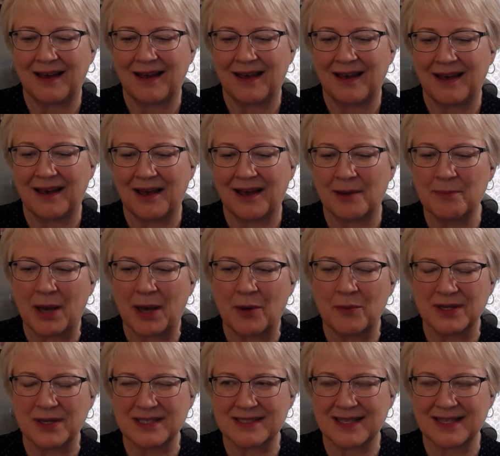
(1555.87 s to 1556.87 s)
uh,
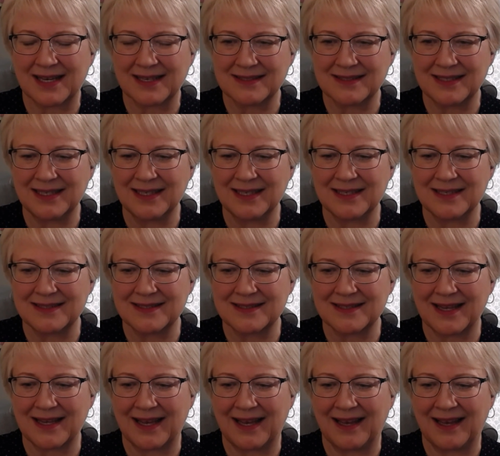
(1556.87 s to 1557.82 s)
about what sex mm-hmm. is.